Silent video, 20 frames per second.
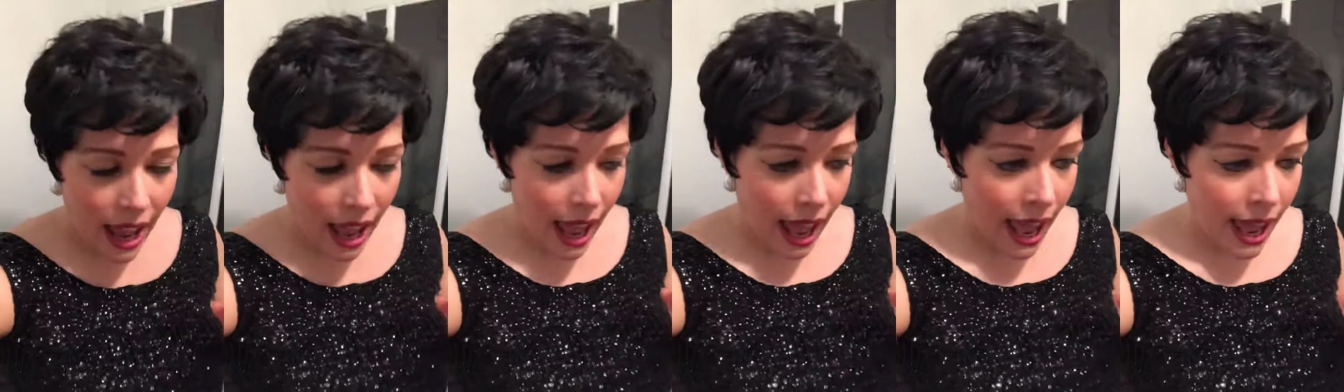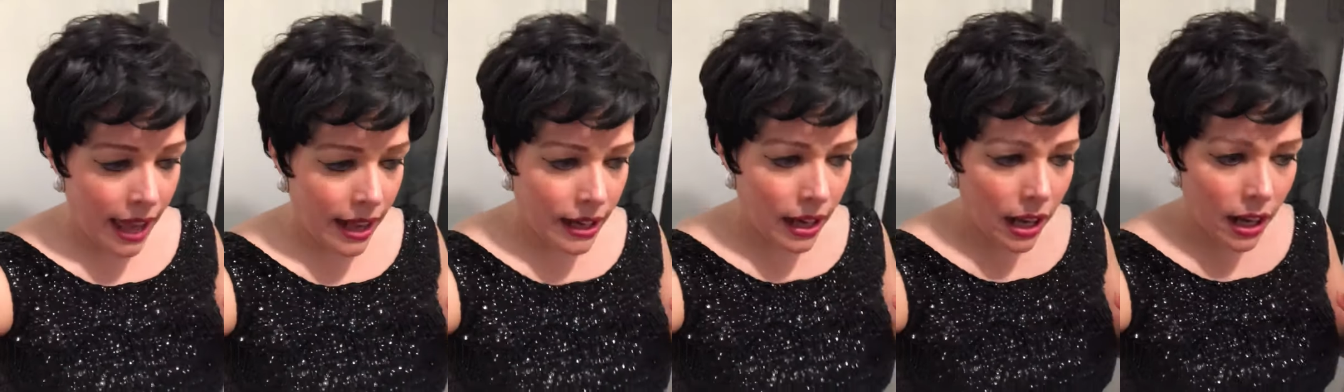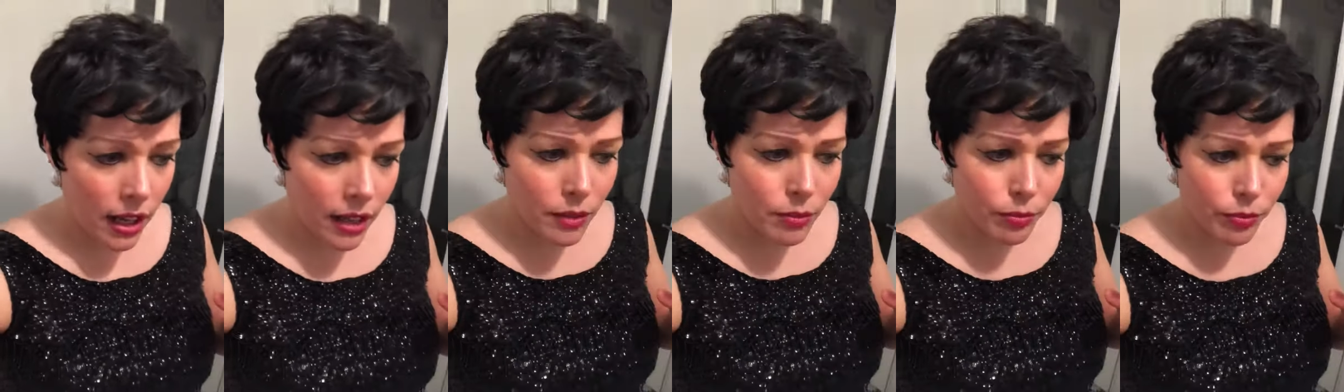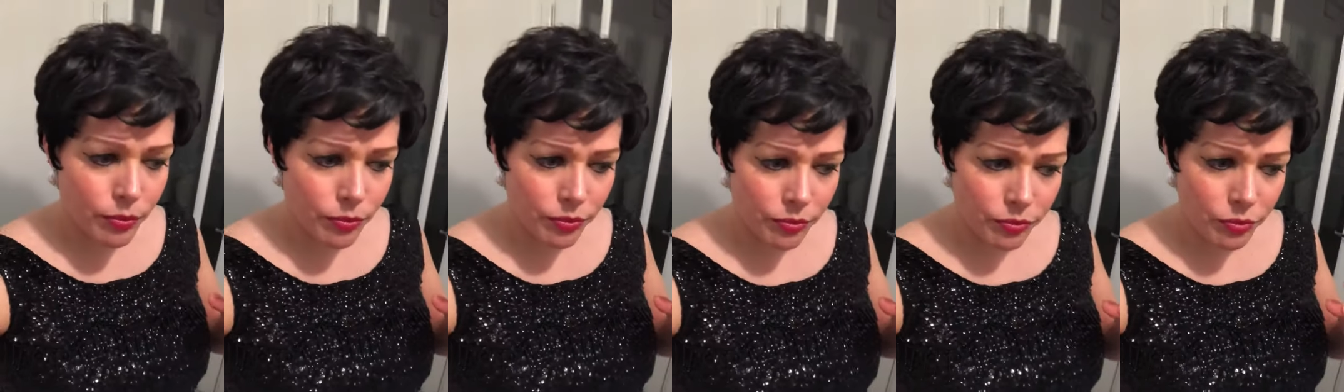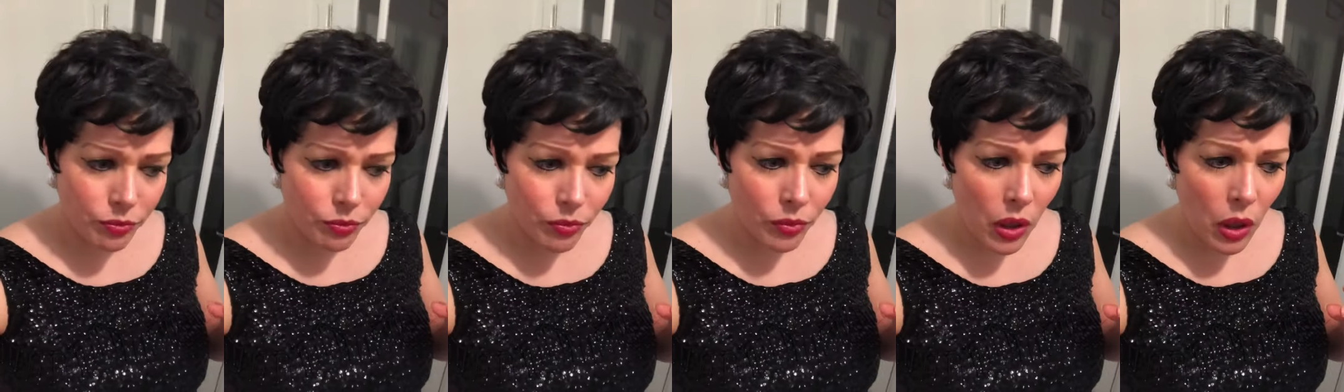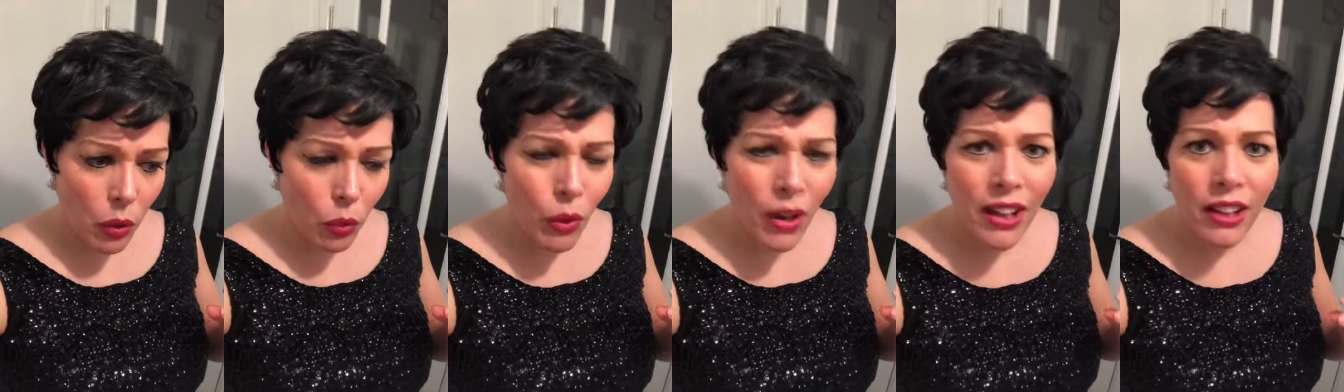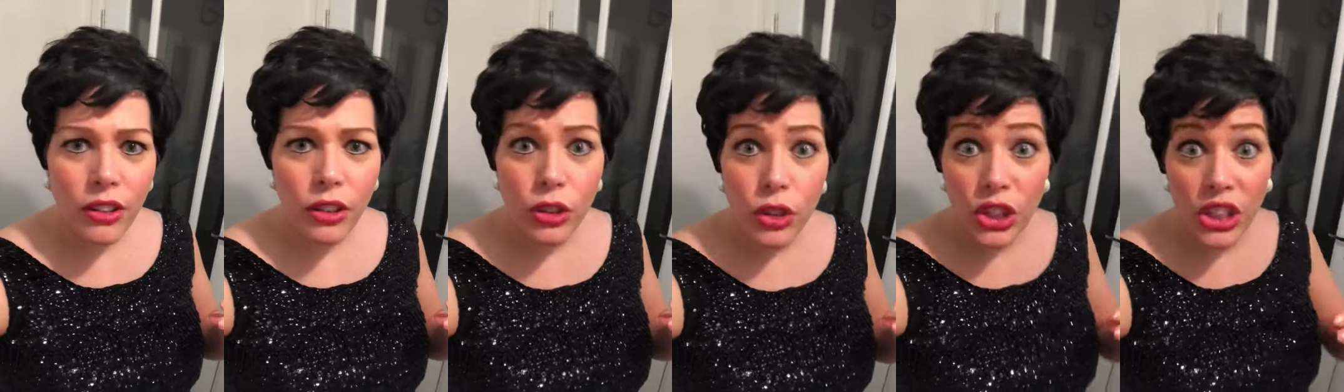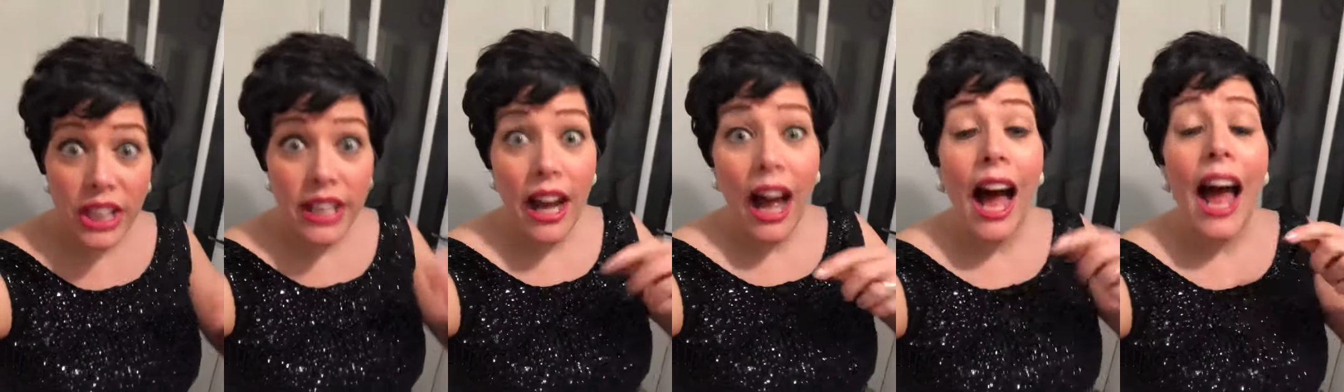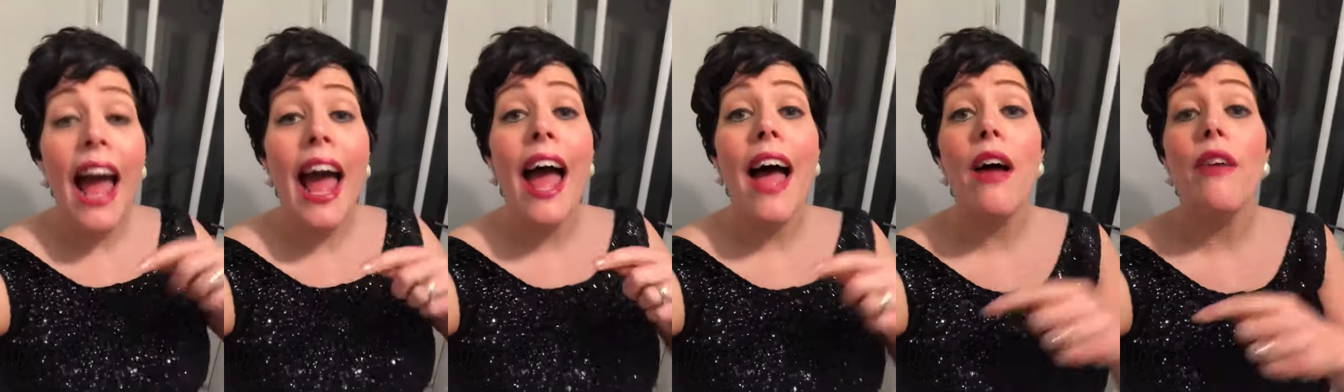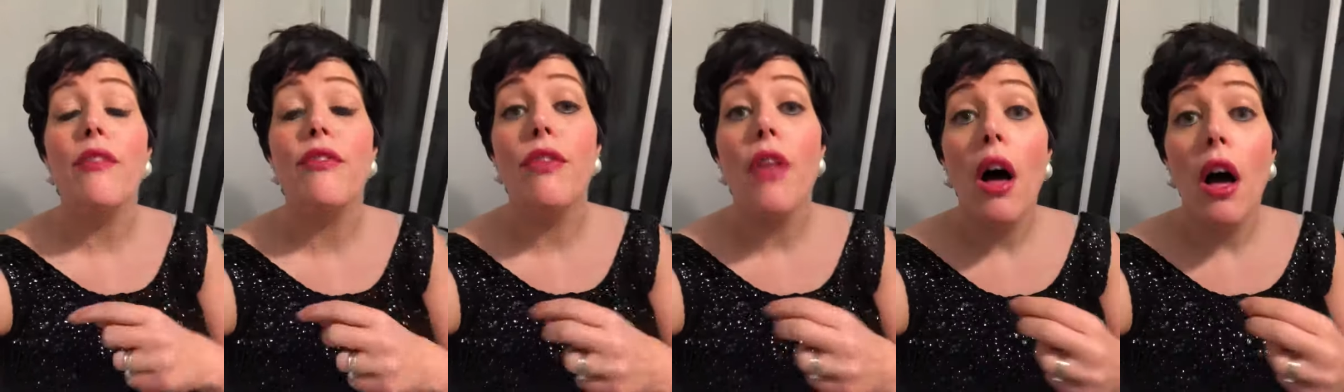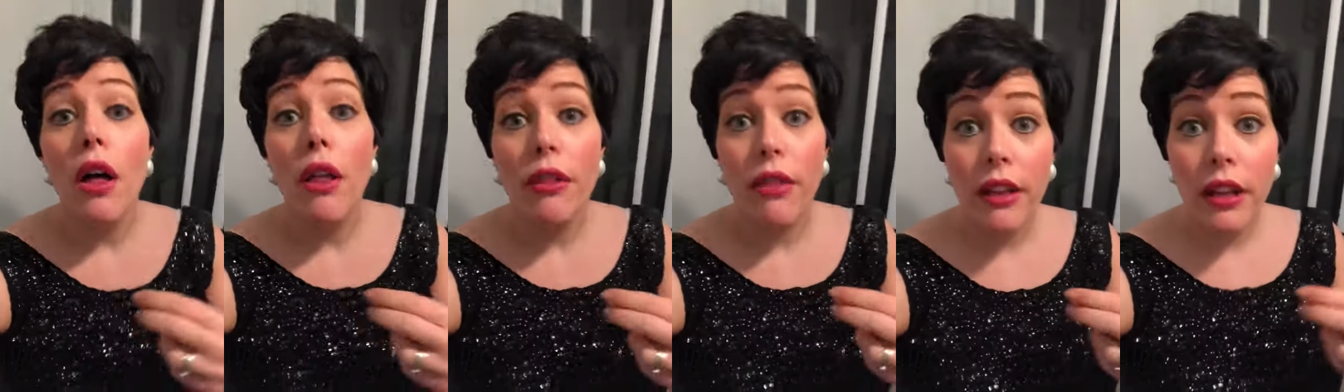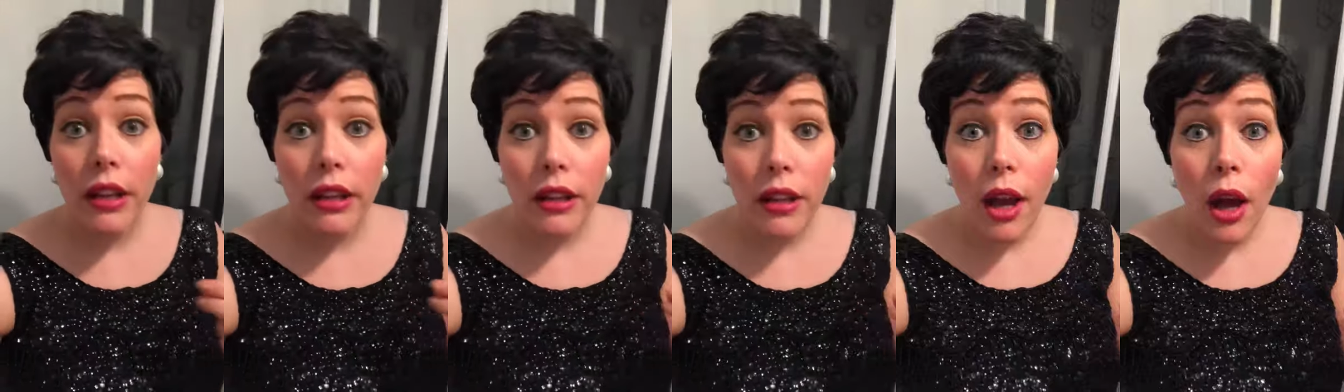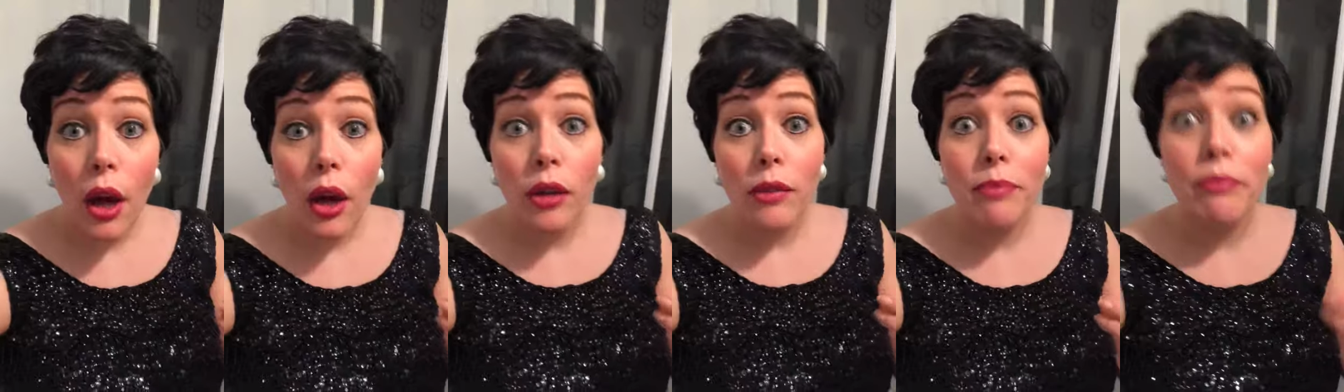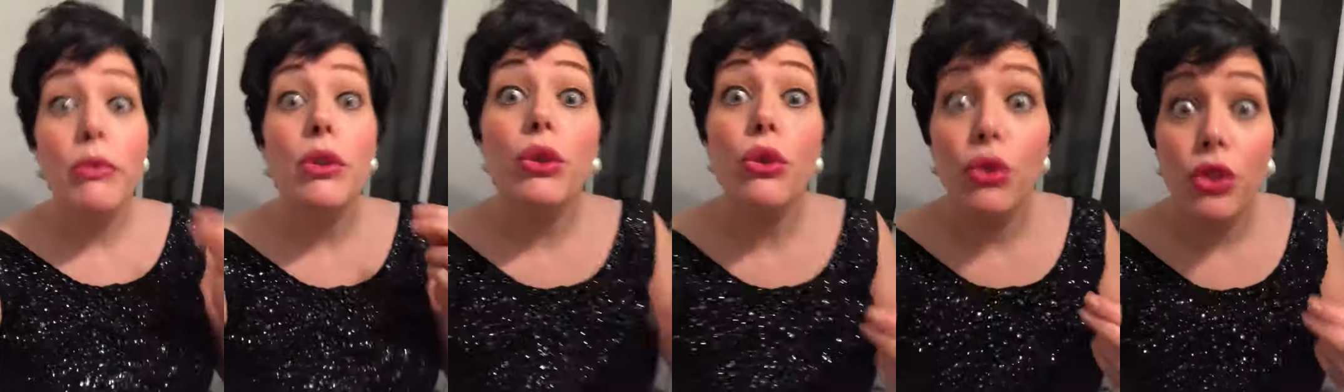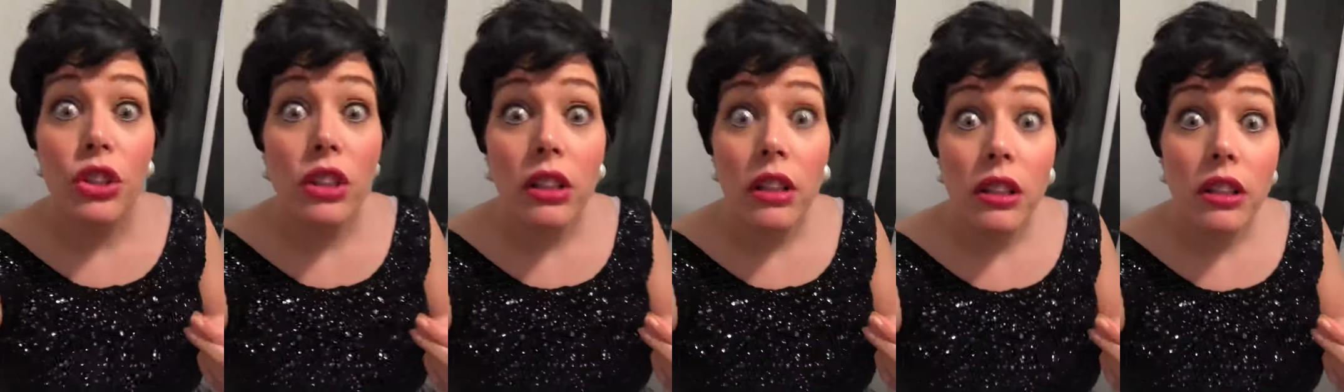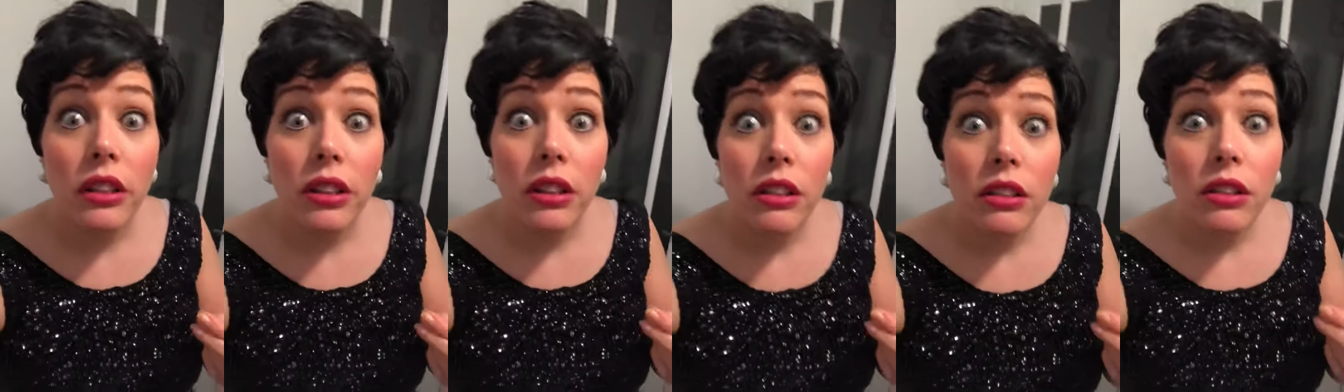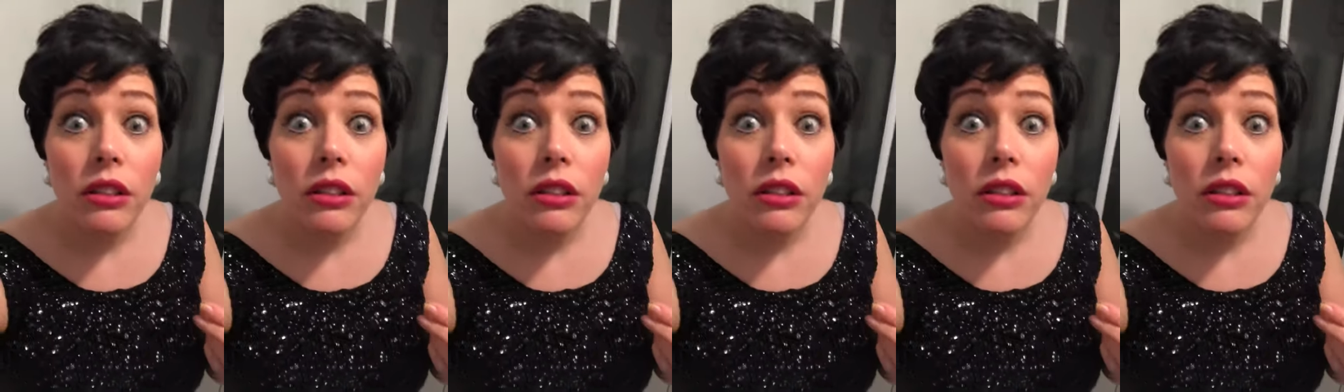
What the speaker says: And well, you see, I have the music